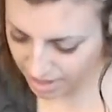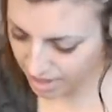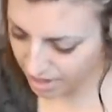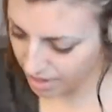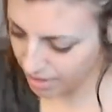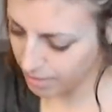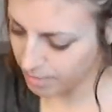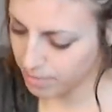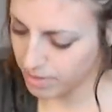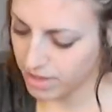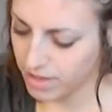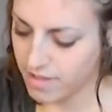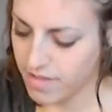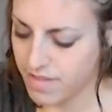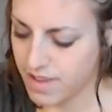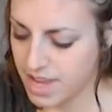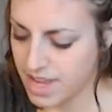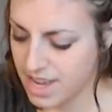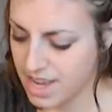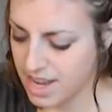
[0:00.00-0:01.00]
up the
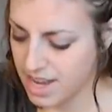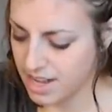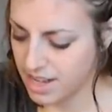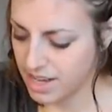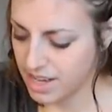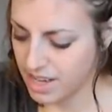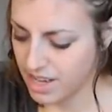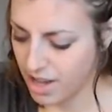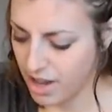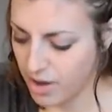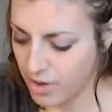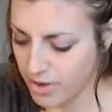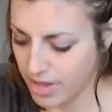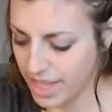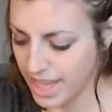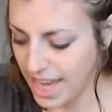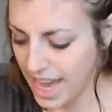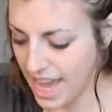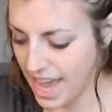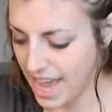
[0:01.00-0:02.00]
video,
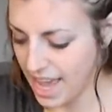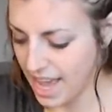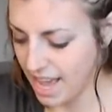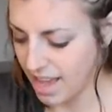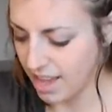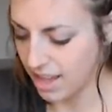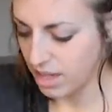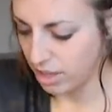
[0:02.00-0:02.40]
yeah!